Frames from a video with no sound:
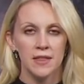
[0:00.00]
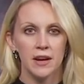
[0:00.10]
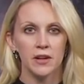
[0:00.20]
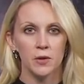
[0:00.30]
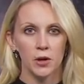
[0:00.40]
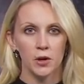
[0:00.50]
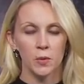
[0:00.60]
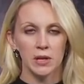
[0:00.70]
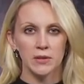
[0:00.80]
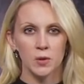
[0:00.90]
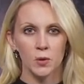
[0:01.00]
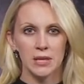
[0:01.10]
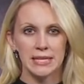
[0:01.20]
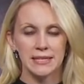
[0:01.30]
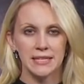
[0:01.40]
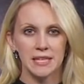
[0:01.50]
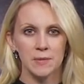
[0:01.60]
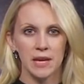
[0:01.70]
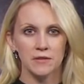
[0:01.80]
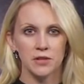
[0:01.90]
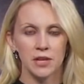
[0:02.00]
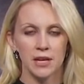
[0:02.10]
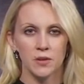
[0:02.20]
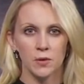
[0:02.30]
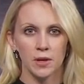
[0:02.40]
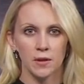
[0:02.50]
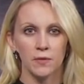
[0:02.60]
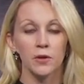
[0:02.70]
There you heard what he told his team yesterday during the